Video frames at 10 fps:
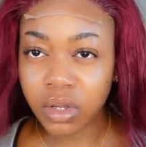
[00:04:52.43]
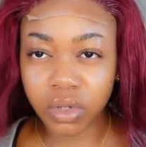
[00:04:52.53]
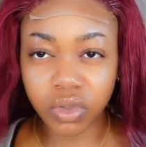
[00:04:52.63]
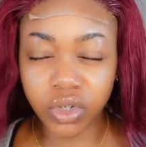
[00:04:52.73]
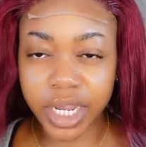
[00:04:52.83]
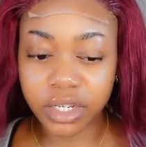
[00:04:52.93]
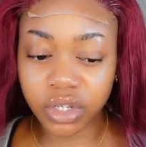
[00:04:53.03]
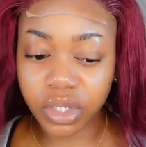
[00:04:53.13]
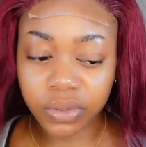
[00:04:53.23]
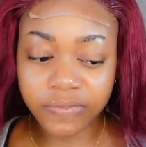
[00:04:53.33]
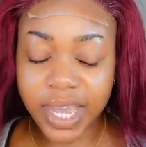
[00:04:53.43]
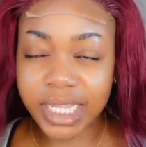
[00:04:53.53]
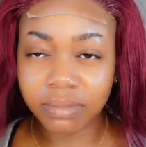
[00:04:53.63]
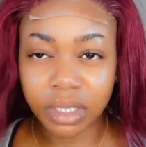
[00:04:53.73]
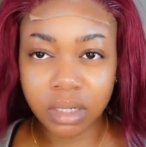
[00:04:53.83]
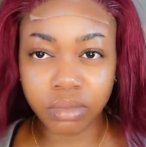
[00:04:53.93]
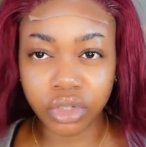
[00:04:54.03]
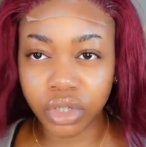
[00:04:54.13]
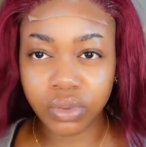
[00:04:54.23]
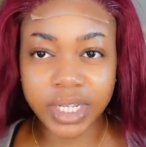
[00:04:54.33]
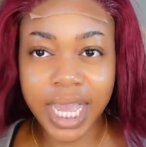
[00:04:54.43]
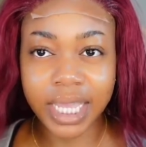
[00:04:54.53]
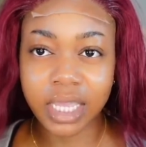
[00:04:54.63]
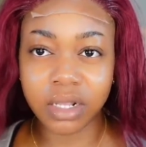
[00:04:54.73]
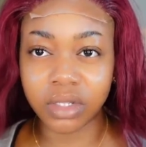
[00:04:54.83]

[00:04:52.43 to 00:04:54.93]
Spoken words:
it'll dry too fast, become too tacky.